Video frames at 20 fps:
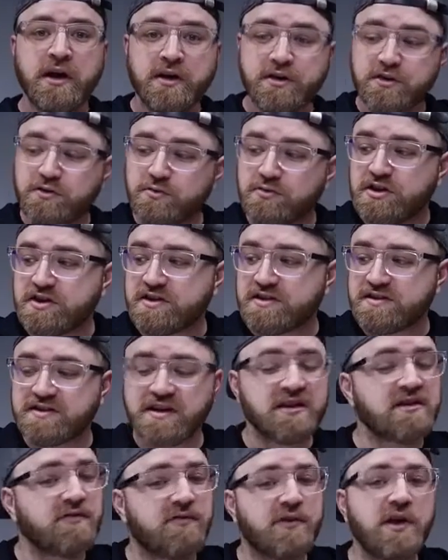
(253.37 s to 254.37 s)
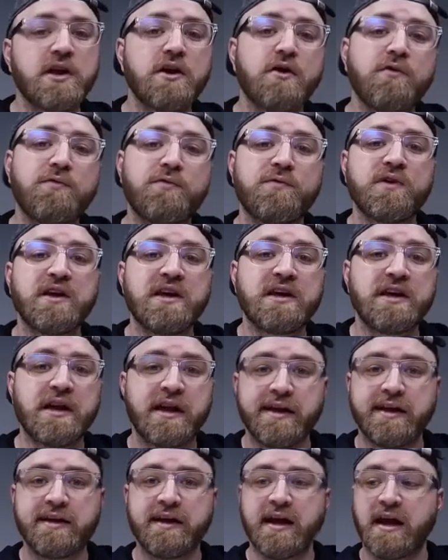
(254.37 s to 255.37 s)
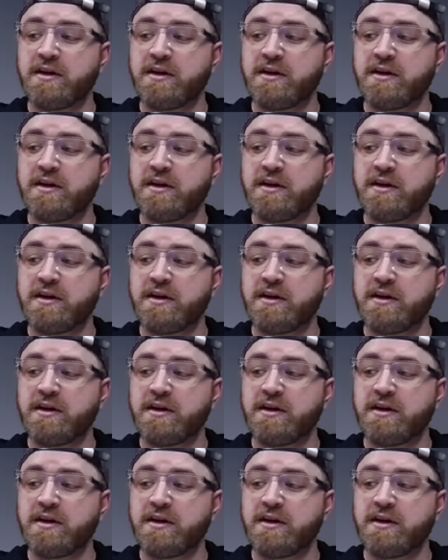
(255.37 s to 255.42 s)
You just send the video feed in